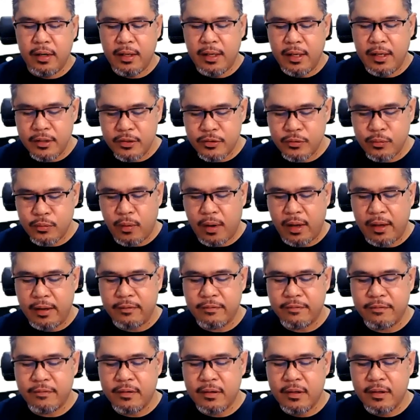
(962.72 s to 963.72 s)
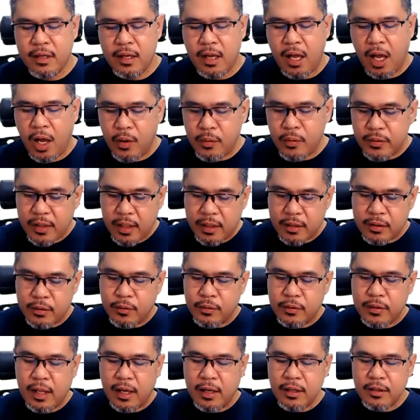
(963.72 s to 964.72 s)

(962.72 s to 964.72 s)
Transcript: are his wife. How then could